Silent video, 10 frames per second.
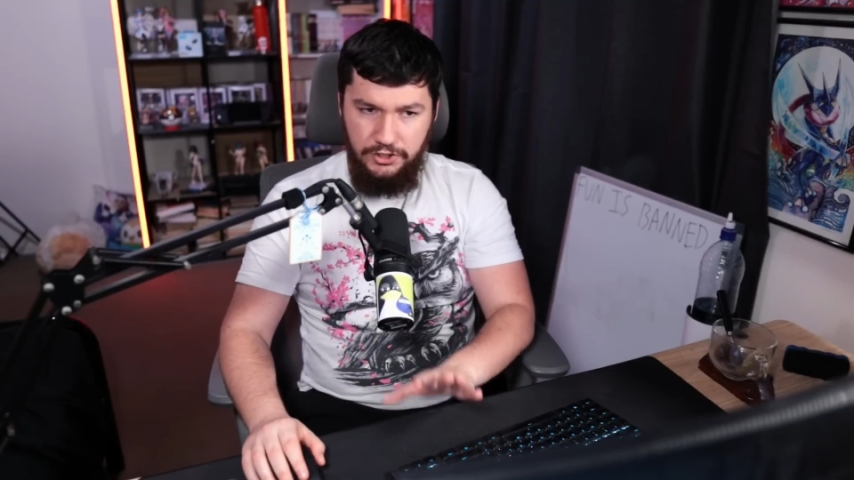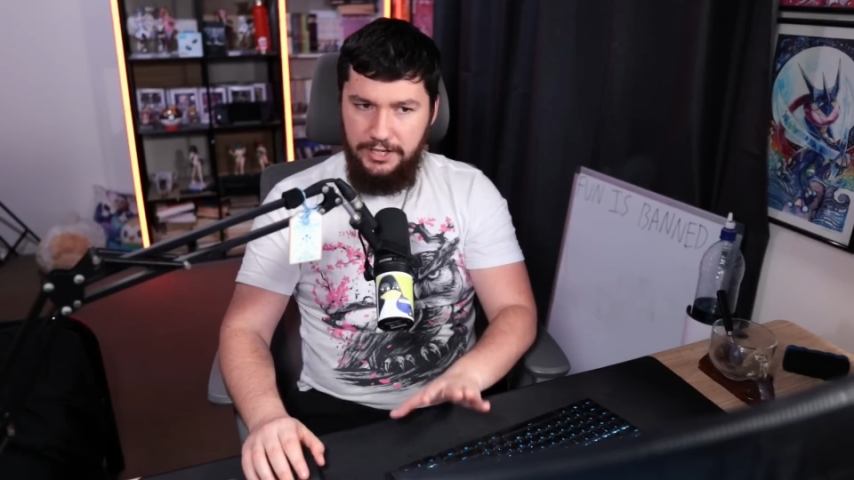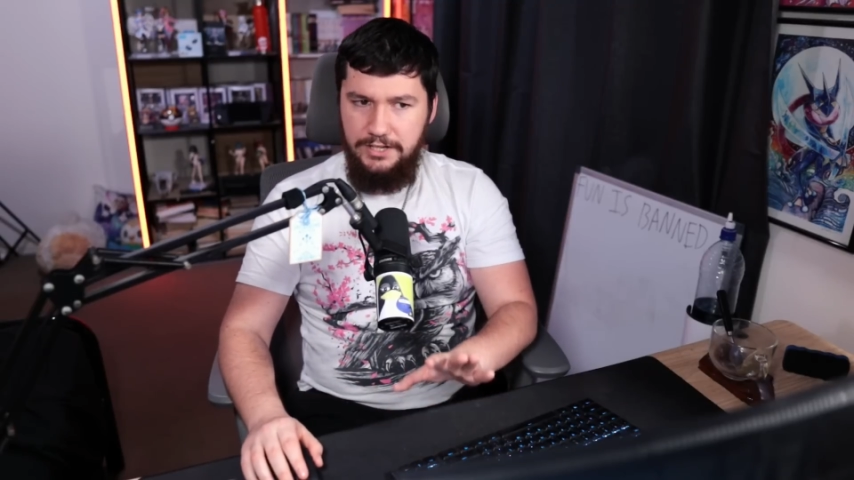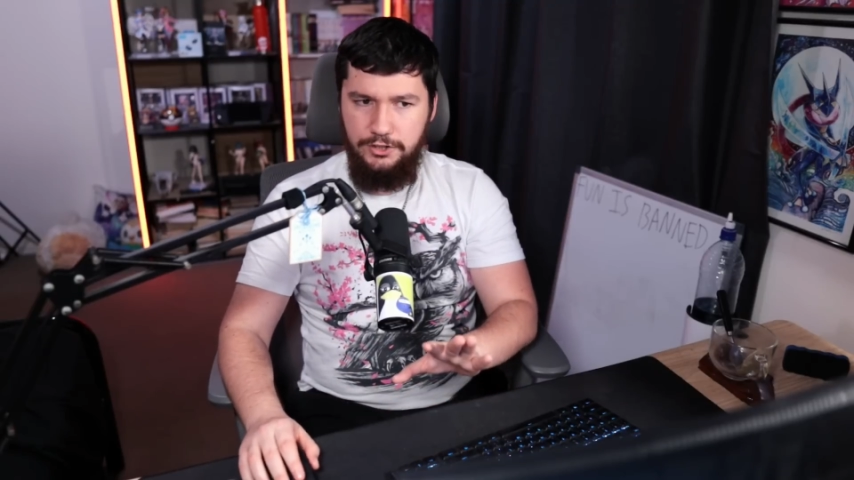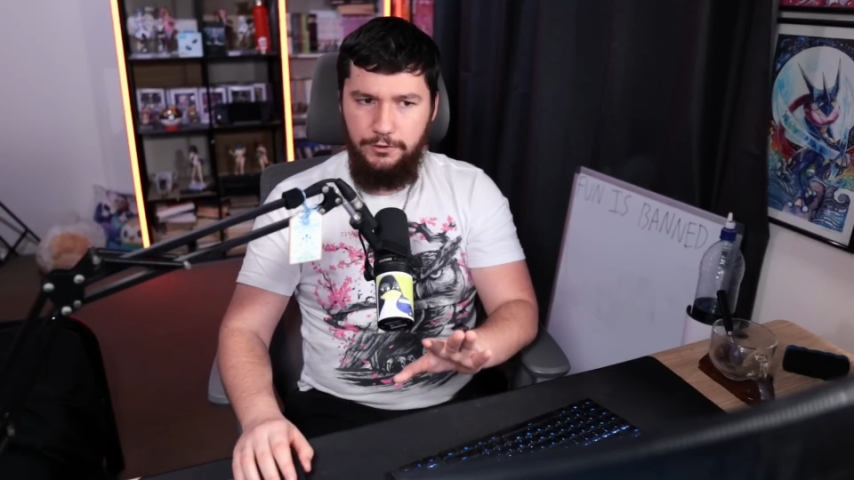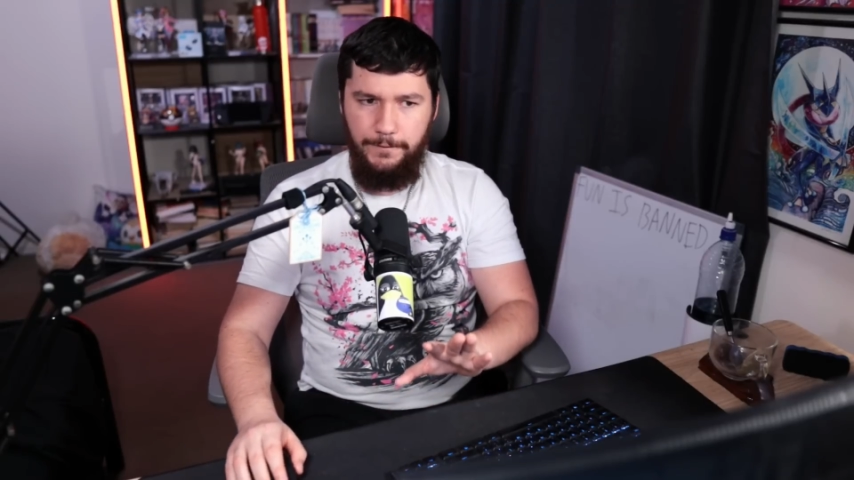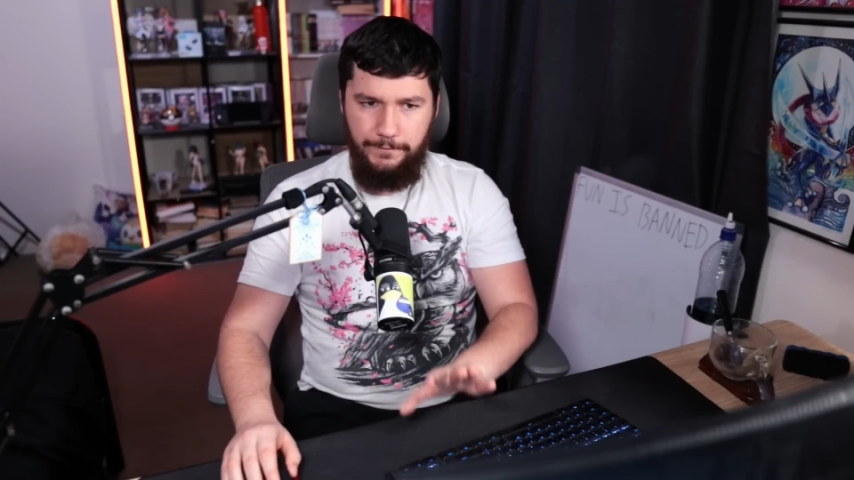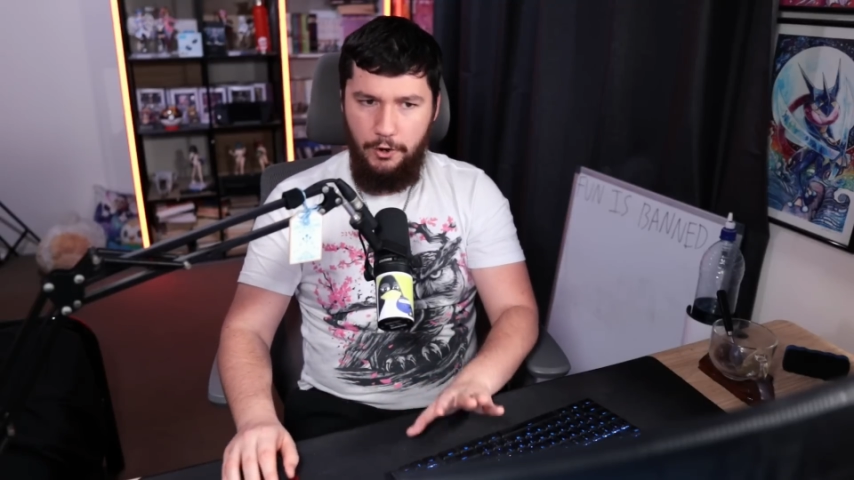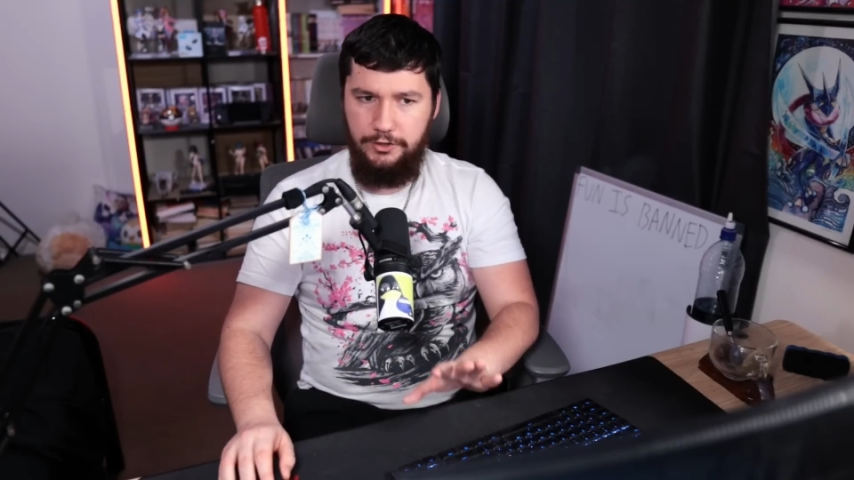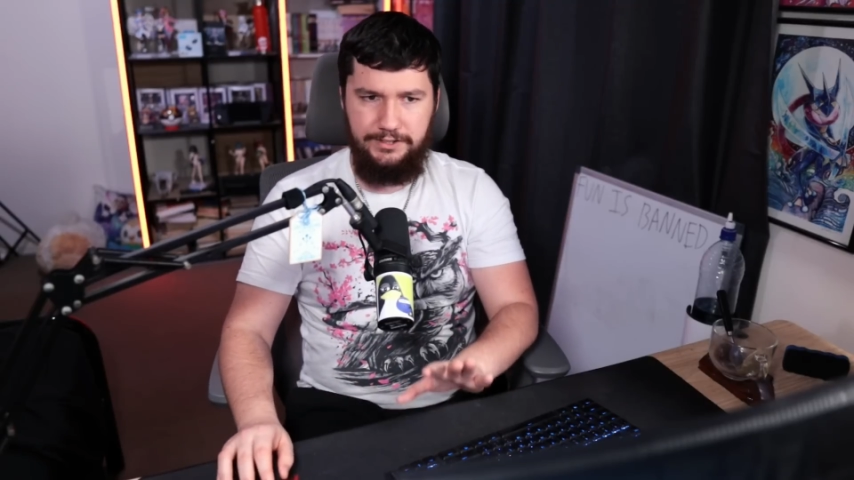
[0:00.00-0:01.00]
Gentoo
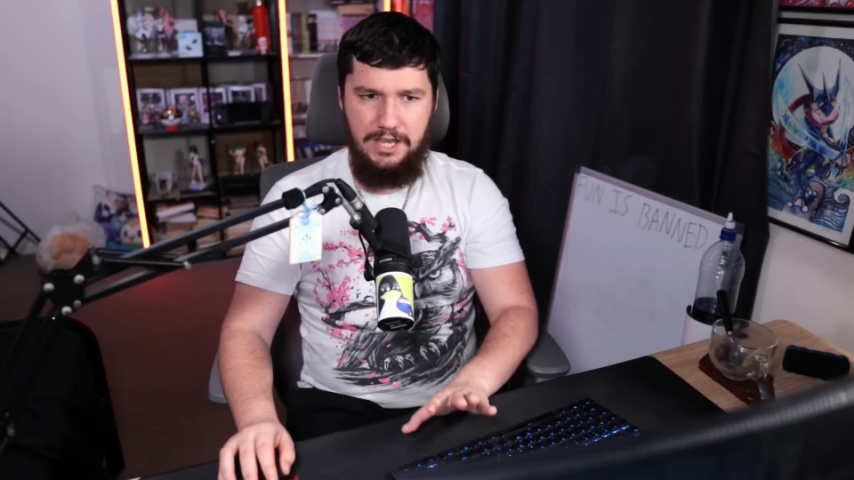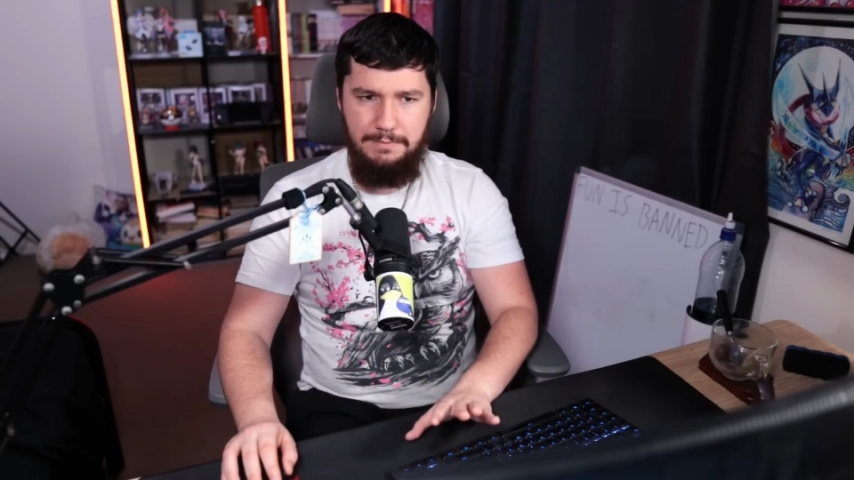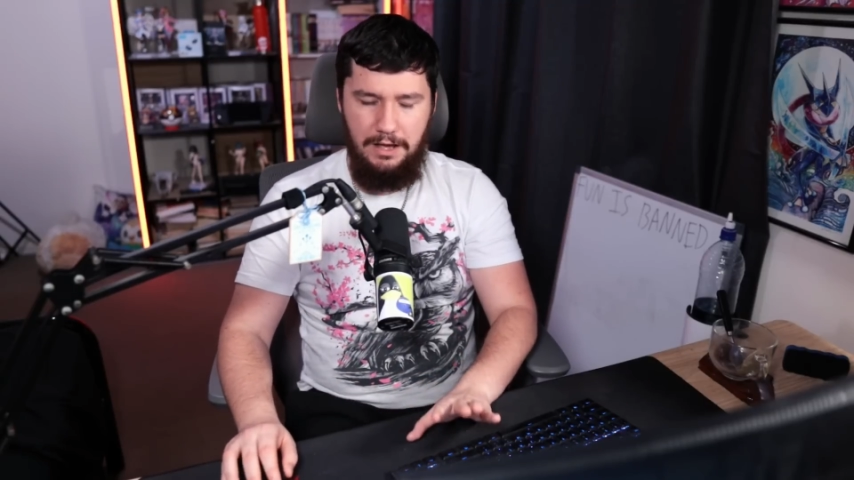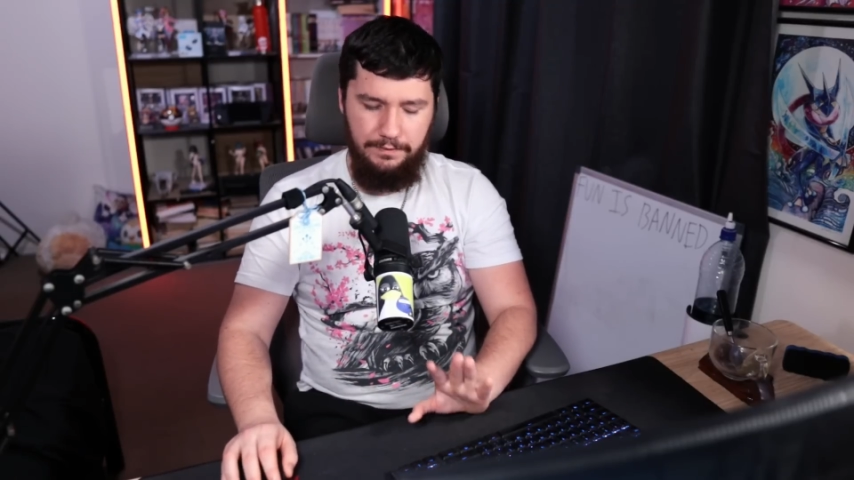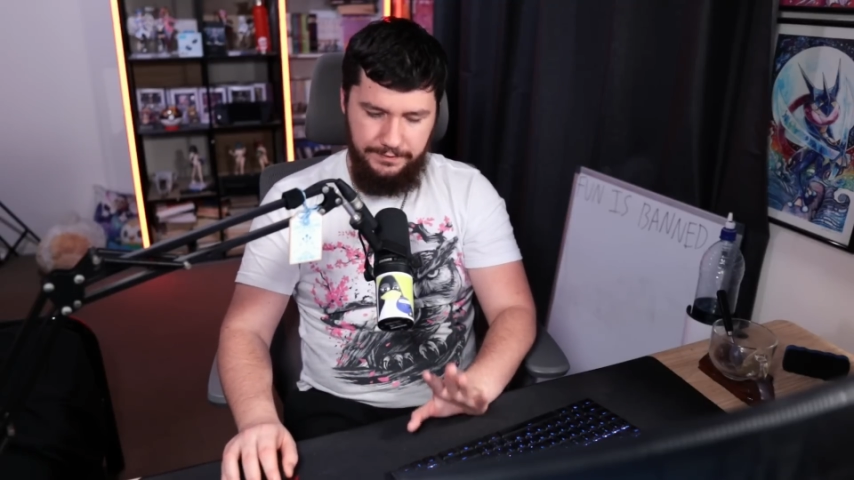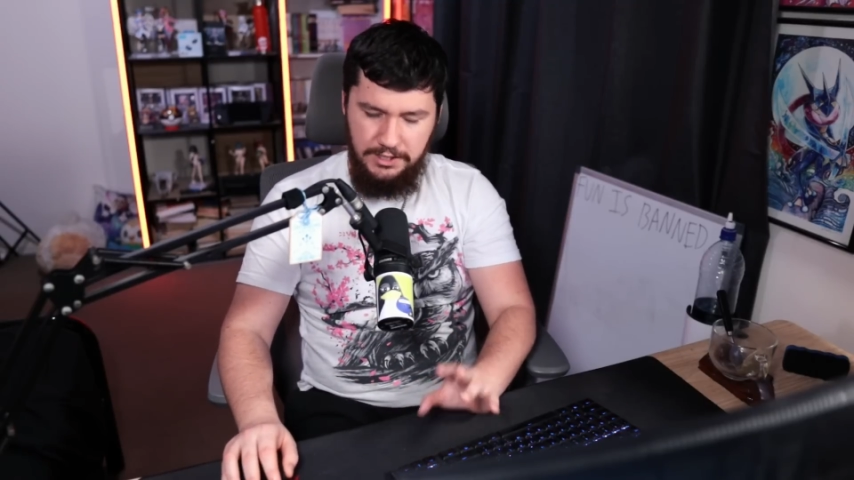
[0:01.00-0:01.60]
first came out,